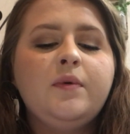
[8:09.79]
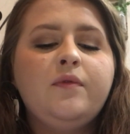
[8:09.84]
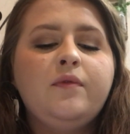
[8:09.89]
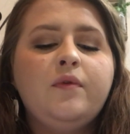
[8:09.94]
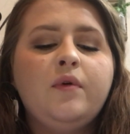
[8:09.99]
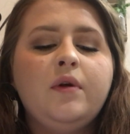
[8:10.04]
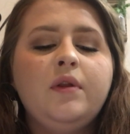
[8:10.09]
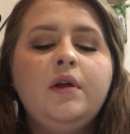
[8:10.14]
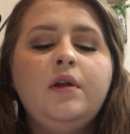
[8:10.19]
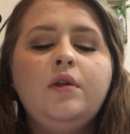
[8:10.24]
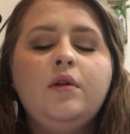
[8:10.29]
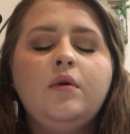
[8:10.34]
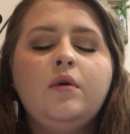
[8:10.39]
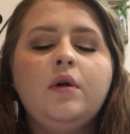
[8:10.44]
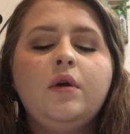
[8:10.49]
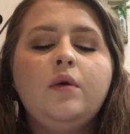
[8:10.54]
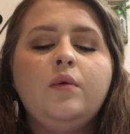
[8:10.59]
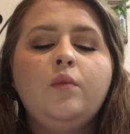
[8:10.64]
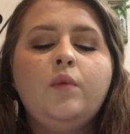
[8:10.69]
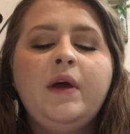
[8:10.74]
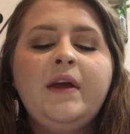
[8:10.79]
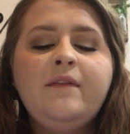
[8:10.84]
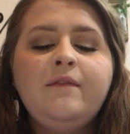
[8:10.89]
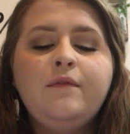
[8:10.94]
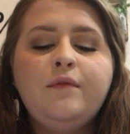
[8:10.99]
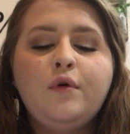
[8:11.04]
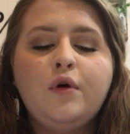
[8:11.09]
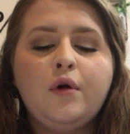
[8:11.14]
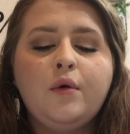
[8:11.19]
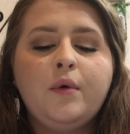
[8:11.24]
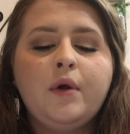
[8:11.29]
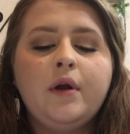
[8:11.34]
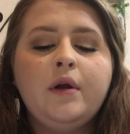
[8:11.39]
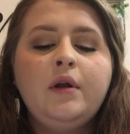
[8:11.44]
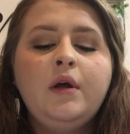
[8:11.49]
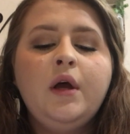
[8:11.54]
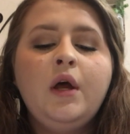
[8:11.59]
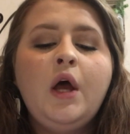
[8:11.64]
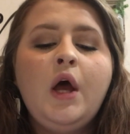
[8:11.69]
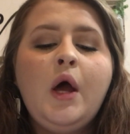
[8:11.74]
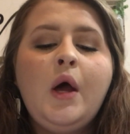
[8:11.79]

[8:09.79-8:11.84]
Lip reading: before the Lord went forward,